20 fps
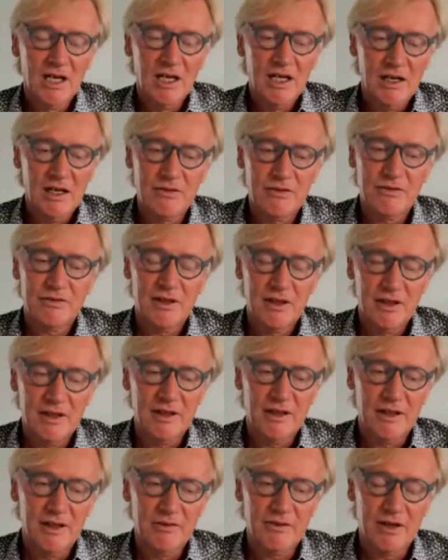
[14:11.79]
if
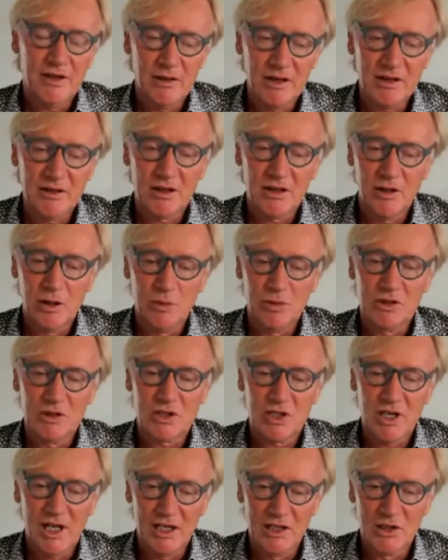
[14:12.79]
I look at the global
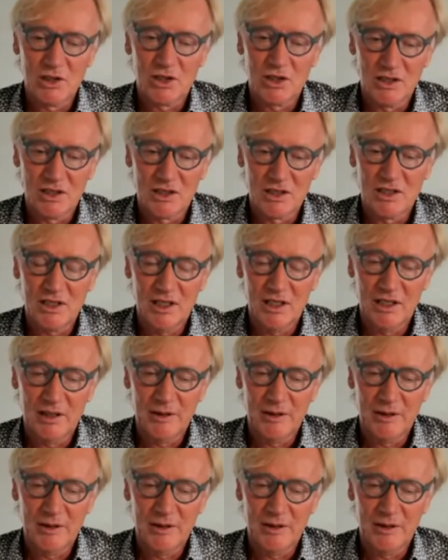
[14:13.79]
challenges,